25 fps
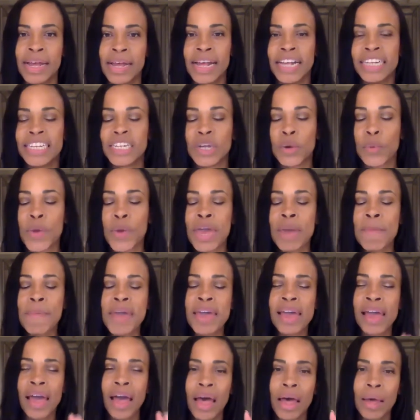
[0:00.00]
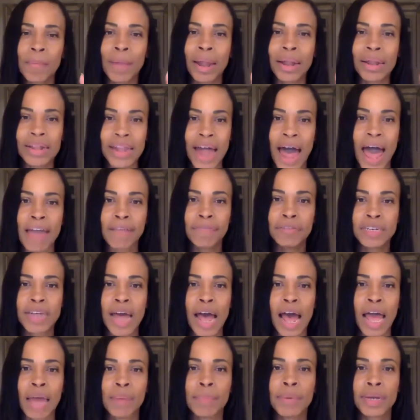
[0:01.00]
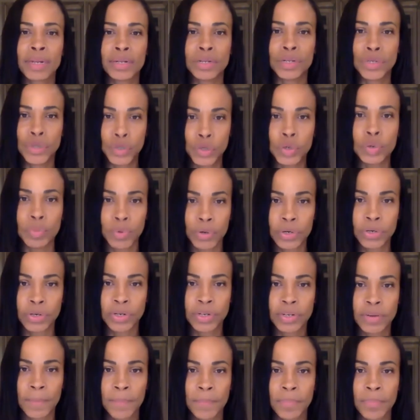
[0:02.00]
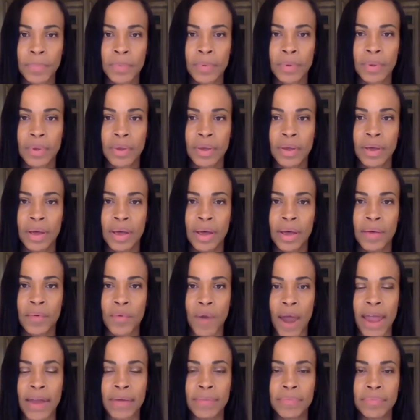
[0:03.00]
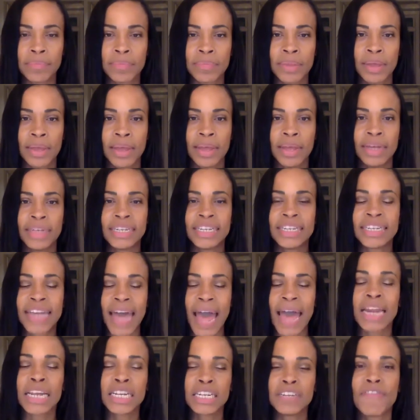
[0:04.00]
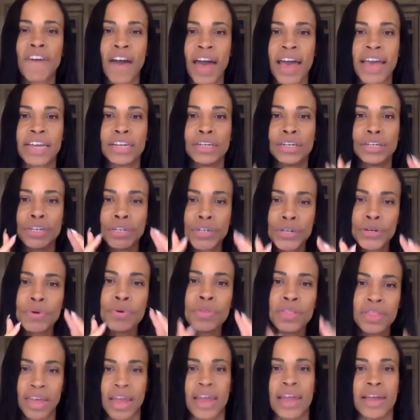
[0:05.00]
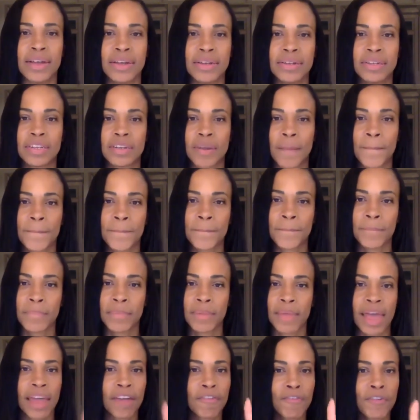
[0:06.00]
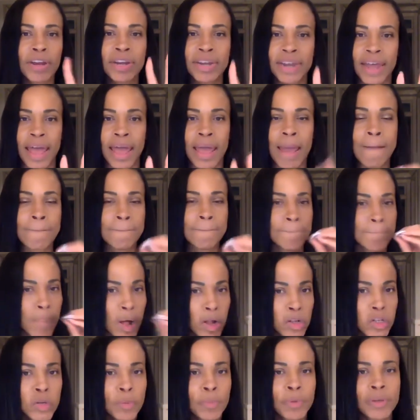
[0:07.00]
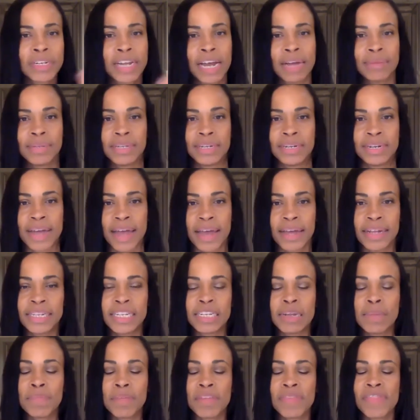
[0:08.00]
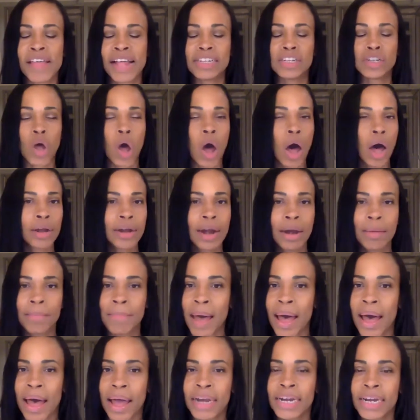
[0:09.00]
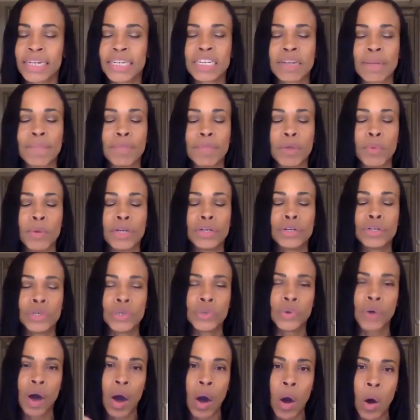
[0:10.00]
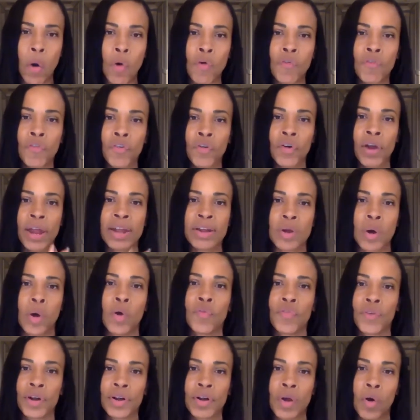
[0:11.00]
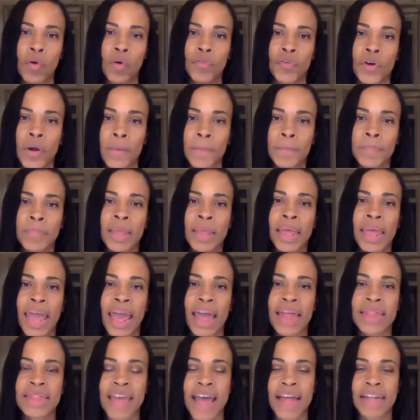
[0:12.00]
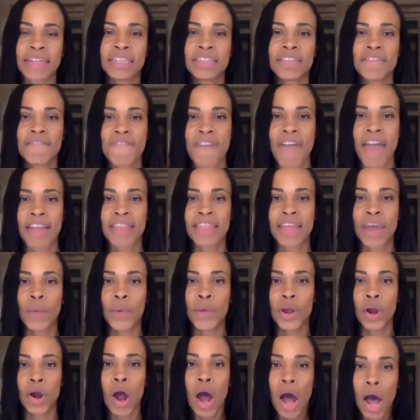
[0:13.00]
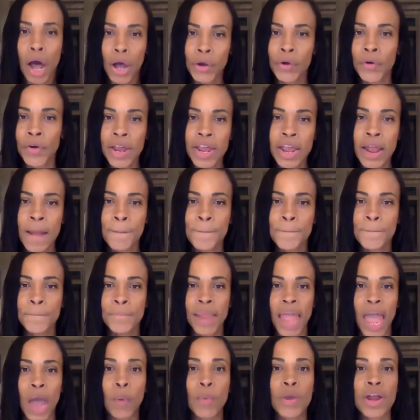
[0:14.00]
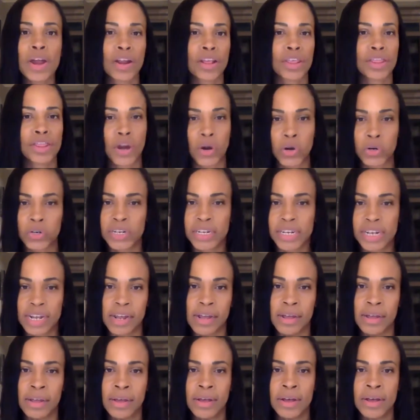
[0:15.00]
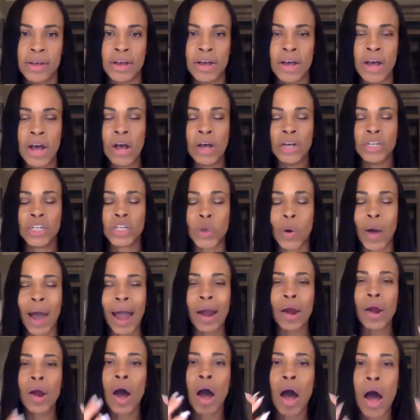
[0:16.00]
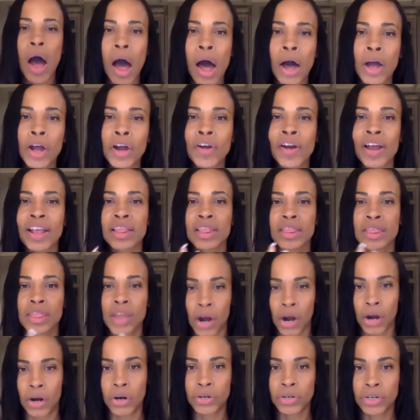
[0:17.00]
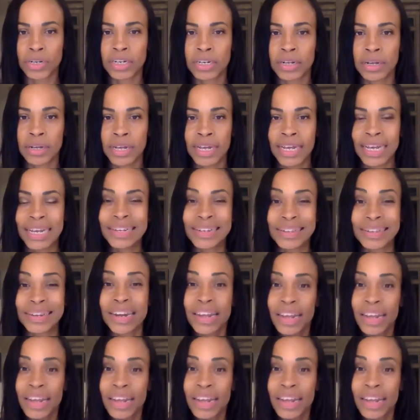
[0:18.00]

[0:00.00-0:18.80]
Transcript: See, we become lifetime consumers, right? Satisfying two things every day, multiple times a day. It's something that's on our mind, it's something we do over and over and over. And that's the fact that we are hungry and we are thirsty. So, our hunger and thirst is an